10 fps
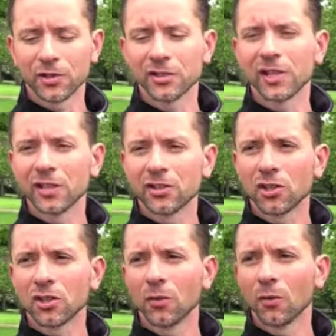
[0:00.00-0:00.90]
seeking
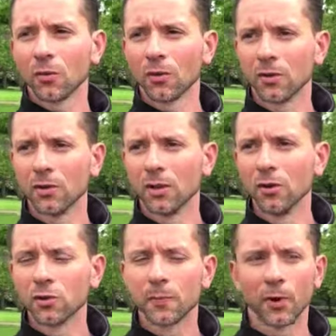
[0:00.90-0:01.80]
to
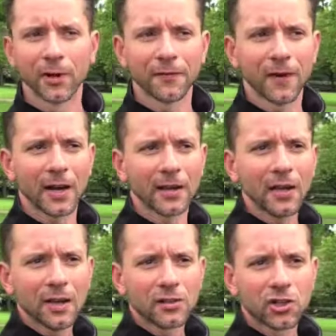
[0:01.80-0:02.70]
lose body fat,
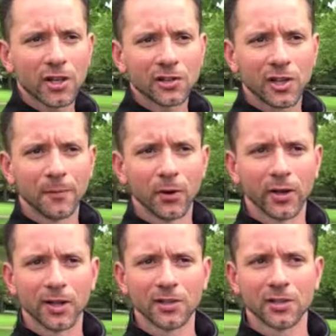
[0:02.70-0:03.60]
change their
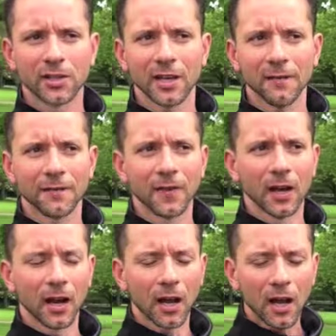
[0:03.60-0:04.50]
bodies, get
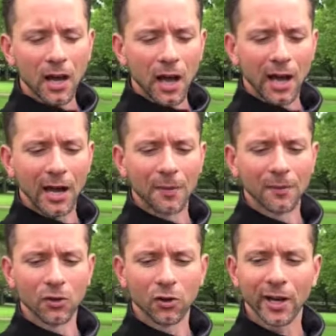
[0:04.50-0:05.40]
fitter,
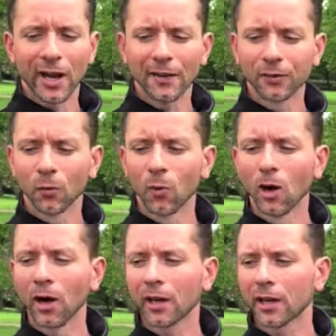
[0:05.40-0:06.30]
you're going to have to
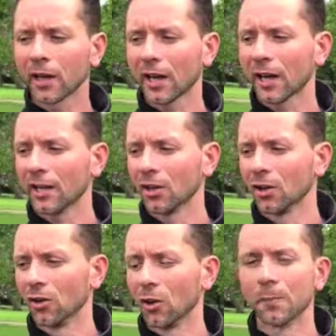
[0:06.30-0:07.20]
work
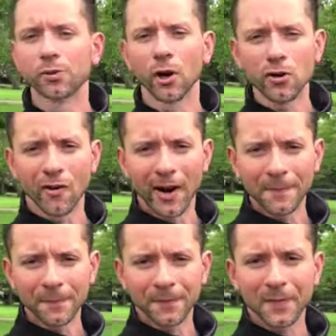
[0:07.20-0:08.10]
your
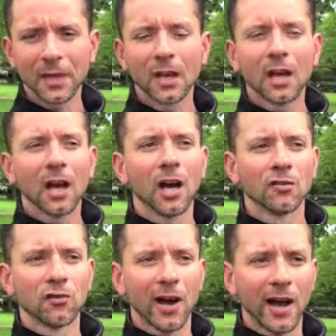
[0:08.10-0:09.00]
program
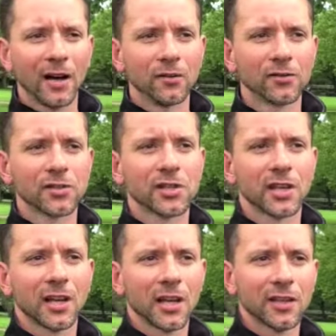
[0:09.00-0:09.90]
around
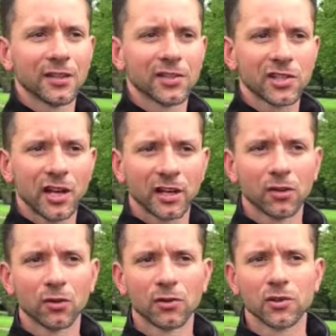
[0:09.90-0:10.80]
the
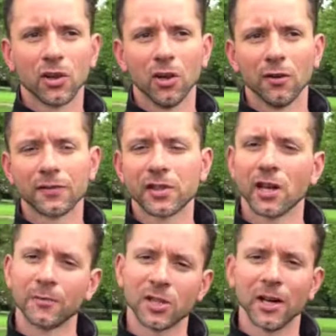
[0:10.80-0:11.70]
cycles of
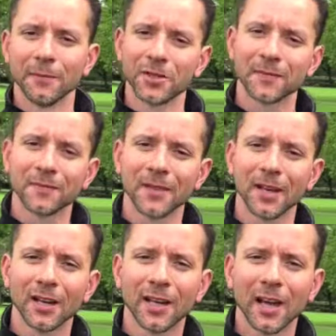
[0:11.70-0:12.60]
term times.
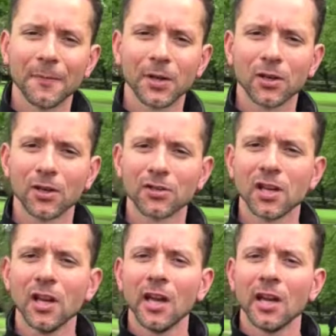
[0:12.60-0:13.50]
Okay, because
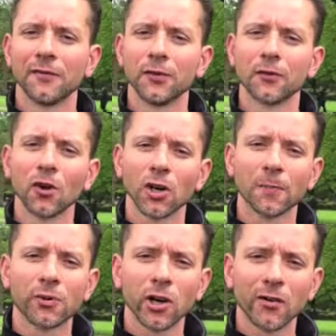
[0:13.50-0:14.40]
if you've got a
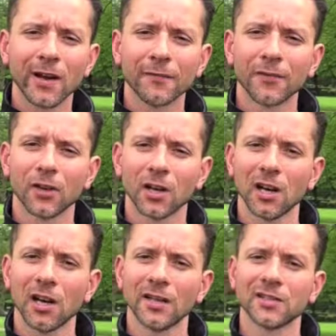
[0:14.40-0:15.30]
program for your
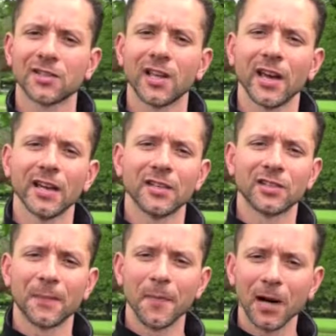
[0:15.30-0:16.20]
clients that is
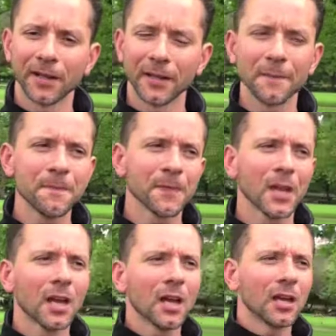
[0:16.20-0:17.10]
demanding,
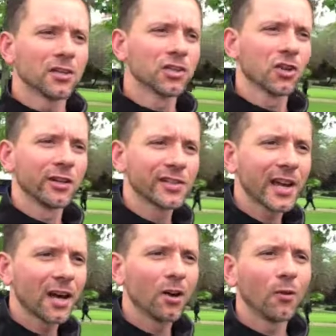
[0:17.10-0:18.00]
sure as
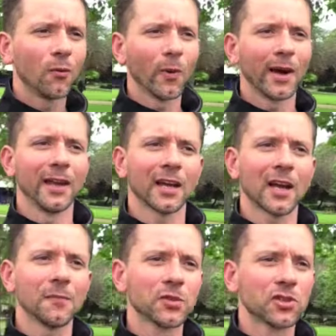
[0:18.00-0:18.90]
hell when it
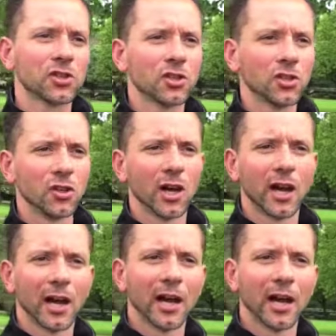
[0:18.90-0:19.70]
comes to